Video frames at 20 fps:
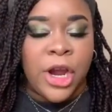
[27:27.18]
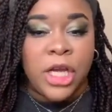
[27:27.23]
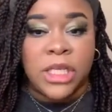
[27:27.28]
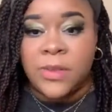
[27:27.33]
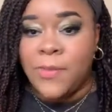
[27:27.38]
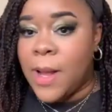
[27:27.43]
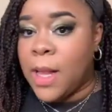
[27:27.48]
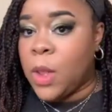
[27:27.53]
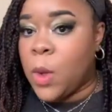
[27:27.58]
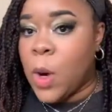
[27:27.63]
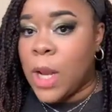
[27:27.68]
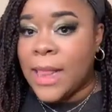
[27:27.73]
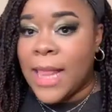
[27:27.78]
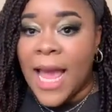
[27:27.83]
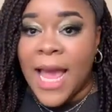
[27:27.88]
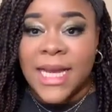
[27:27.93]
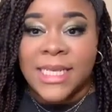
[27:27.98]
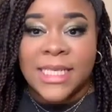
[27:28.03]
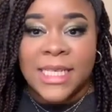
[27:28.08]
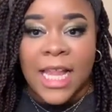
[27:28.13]
to my lower
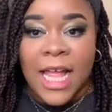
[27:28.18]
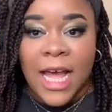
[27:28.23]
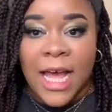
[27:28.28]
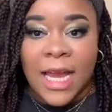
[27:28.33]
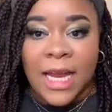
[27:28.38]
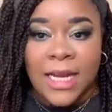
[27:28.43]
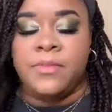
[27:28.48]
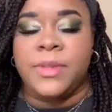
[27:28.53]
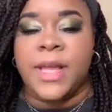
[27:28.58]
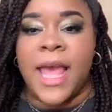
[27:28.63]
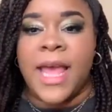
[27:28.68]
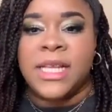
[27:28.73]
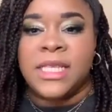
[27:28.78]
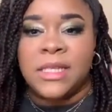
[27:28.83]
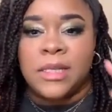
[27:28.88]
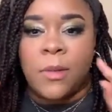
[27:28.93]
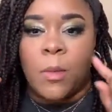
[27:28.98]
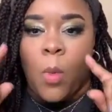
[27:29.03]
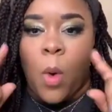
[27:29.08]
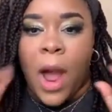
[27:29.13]
lash line and
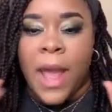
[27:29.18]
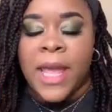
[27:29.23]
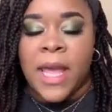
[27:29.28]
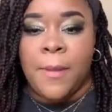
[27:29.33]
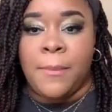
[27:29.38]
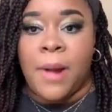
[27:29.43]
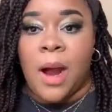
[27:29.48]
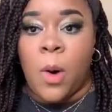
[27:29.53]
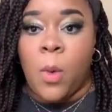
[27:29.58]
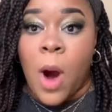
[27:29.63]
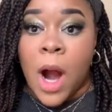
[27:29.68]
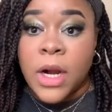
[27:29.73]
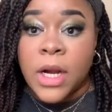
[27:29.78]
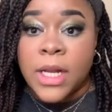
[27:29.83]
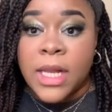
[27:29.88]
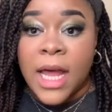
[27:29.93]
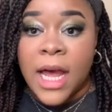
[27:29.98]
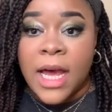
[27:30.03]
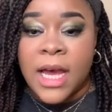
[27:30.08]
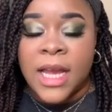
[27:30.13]
some white in my
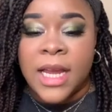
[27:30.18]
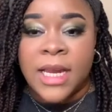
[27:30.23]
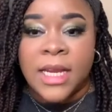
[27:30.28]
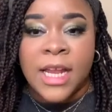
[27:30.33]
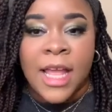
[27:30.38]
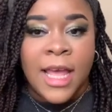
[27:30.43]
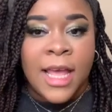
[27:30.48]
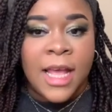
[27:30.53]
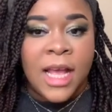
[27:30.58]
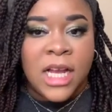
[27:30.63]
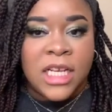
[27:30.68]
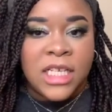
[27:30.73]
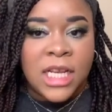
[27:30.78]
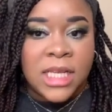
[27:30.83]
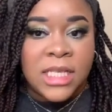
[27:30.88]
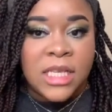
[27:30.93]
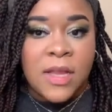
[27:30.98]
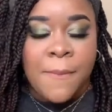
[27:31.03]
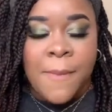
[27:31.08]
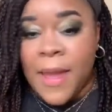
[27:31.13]
waterline
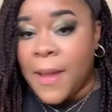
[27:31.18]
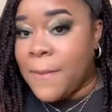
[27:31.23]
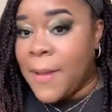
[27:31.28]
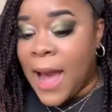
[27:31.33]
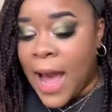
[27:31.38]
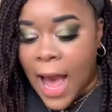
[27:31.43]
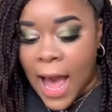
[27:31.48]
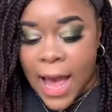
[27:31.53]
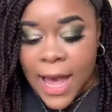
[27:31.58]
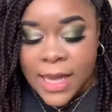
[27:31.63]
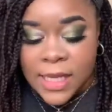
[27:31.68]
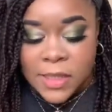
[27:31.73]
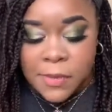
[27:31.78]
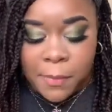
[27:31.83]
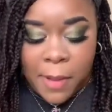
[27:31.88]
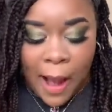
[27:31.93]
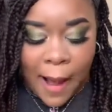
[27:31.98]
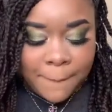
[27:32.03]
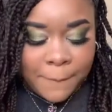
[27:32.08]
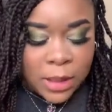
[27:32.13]
just to make my eyes
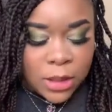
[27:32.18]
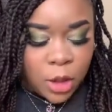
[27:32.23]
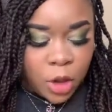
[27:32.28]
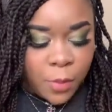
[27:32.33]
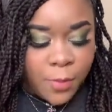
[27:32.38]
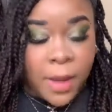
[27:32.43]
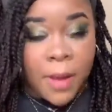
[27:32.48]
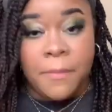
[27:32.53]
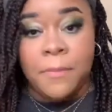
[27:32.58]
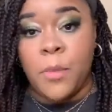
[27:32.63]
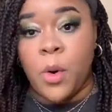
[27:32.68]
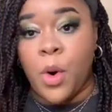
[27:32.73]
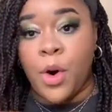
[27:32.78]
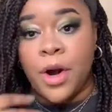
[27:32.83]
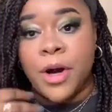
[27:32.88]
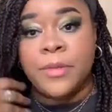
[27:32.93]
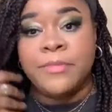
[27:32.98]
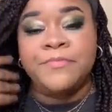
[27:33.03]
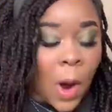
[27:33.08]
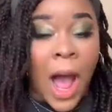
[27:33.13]
pop a little bit
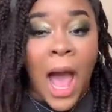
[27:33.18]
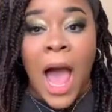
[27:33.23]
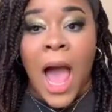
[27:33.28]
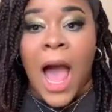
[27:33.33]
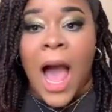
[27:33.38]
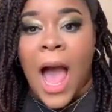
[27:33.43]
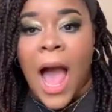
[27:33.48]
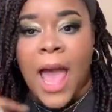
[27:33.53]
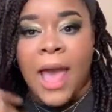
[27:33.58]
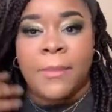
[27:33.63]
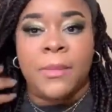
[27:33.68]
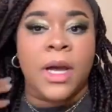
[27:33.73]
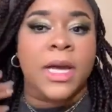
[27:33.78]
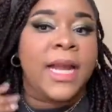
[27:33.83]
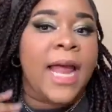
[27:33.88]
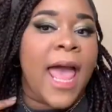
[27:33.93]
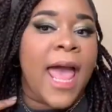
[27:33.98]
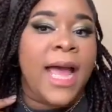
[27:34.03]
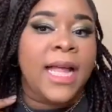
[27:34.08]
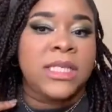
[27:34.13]
more. I am
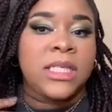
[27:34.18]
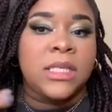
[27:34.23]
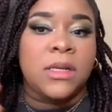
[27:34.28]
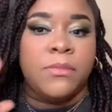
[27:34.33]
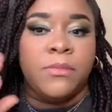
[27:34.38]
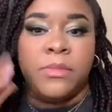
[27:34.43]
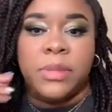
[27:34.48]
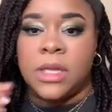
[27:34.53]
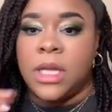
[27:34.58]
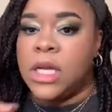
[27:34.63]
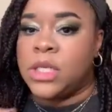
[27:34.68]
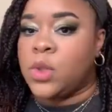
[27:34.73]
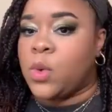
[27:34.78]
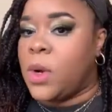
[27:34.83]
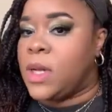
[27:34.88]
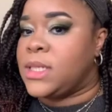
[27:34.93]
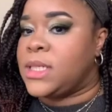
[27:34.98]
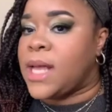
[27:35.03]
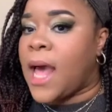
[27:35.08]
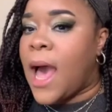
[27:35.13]
gonna add some blush
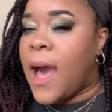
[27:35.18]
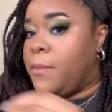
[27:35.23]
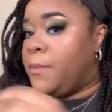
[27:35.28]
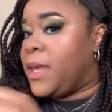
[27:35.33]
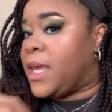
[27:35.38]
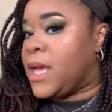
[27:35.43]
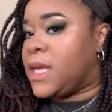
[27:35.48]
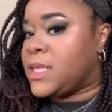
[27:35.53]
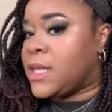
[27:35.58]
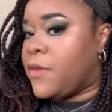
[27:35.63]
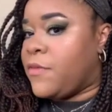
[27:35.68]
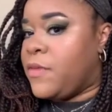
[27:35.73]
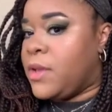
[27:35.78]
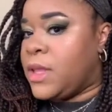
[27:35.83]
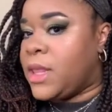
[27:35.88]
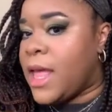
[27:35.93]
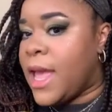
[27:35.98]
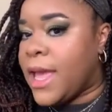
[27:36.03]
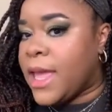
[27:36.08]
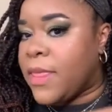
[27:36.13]
on top because I feel
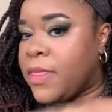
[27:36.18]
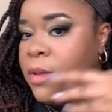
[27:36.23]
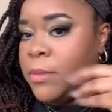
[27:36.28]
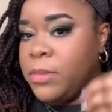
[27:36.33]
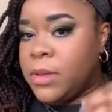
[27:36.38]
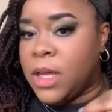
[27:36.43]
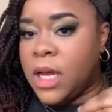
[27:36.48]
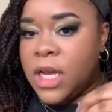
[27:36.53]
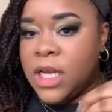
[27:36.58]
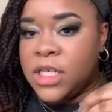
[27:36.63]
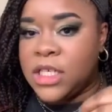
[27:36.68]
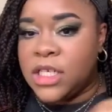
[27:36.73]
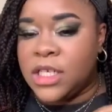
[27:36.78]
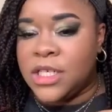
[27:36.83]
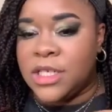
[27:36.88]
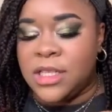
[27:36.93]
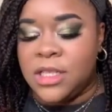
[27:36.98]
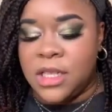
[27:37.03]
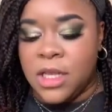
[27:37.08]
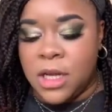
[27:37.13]
like the blush,
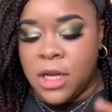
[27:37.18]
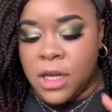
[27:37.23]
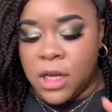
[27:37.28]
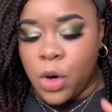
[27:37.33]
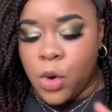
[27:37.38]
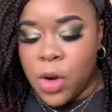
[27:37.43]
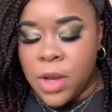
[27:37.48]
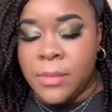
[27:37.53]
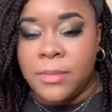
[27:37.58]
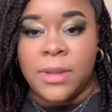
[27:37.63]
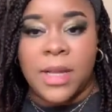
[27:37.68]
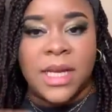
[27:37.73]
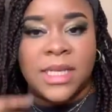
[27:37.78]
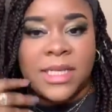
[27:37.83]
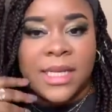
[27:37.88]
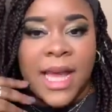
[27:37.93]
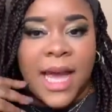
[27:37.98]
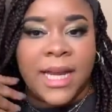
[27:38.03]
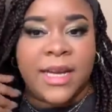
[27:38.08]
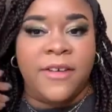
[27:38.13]
the cream blush,
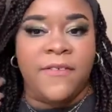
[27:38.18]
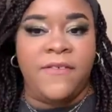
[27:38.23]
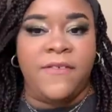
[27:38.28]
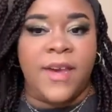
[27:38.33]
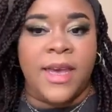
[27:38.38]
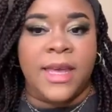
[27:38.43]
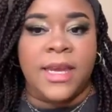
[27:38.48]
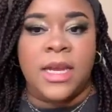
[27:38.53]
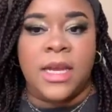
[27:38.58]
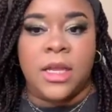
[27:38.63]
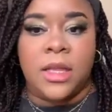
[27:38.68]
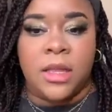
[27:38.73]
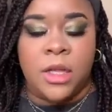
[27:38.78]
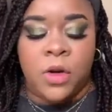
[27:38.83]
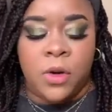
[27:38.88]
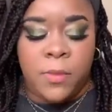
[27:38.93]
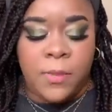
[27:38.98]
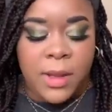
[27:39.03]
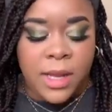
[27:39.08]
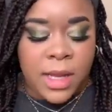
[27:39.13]
kind of faded a
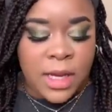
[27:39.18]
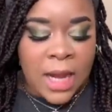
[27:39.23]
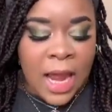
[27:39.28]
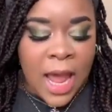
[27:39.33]
little bit.